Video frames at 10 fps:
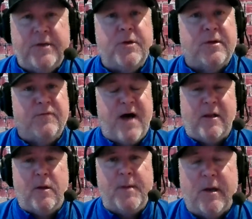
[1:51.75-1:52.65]
You can
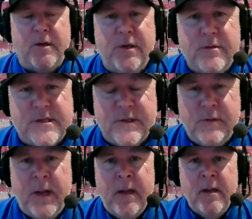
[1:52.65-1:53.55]
follow me on
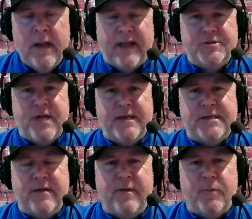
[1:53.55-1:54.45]
YouTube at
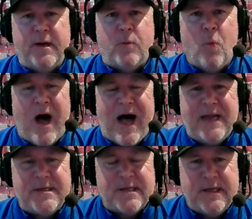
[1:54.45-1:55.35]
JT The Brick
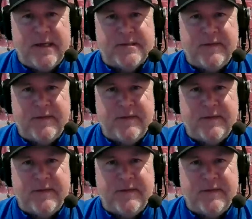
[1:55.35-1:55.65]
YT.